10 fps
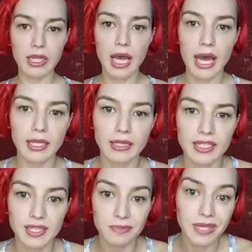that
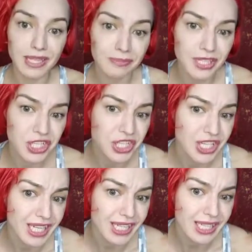the Smith
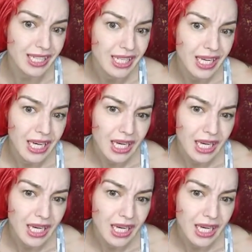machine